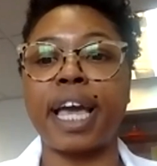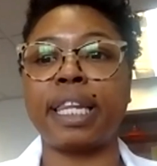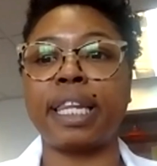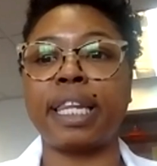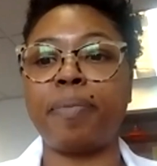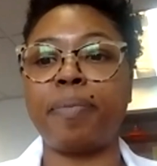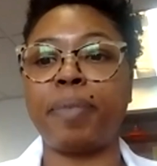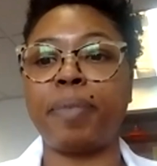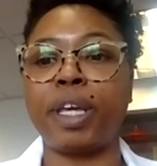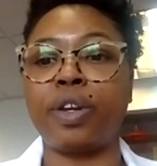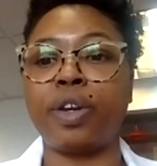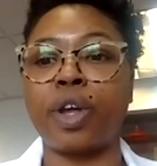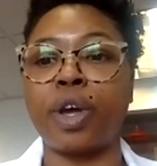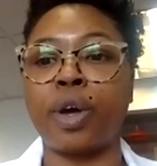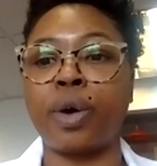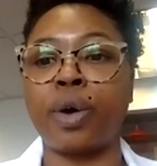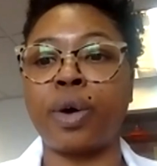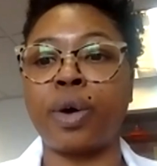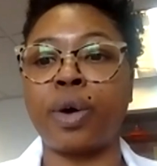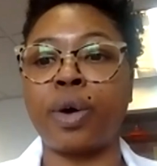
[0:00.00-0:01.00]
let me
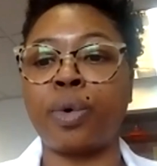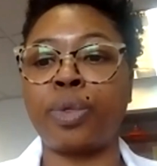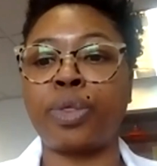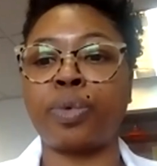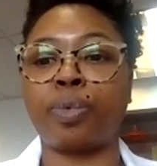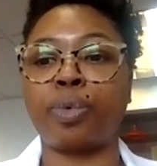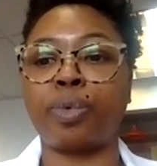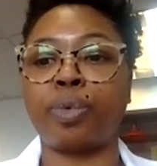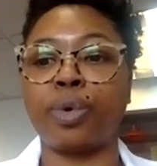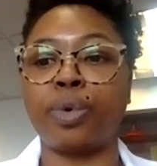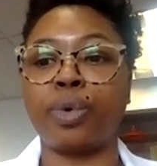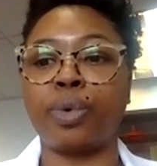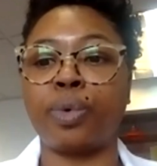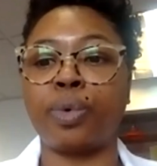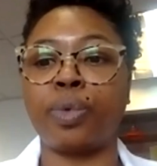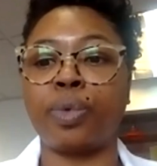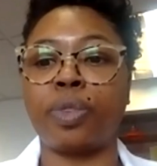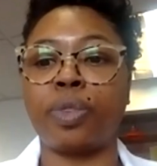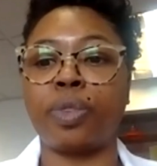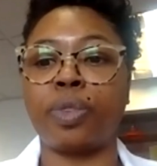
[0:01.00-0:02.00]
know
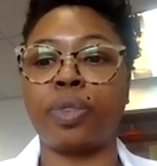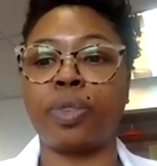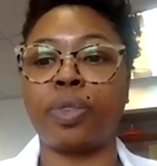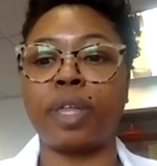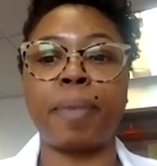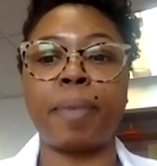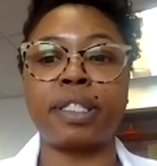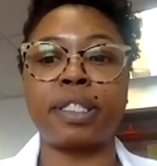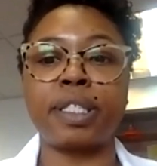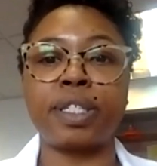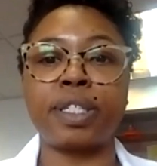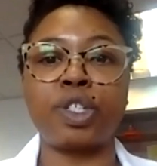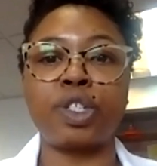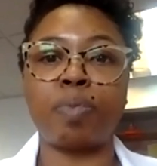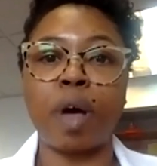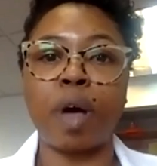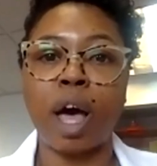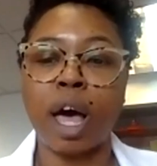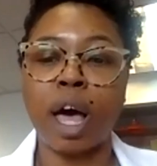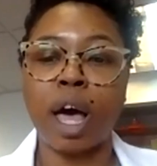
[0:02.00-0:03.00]
through the
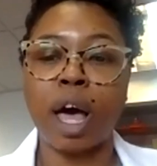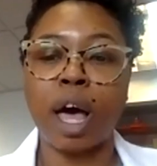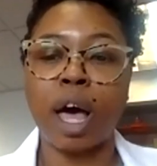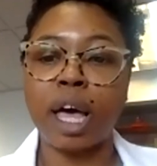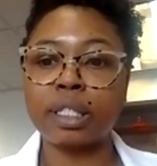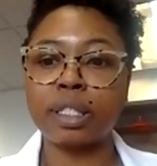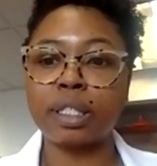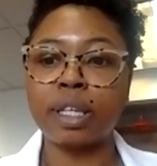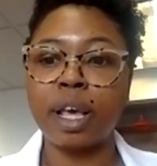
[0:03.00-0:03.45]
message box.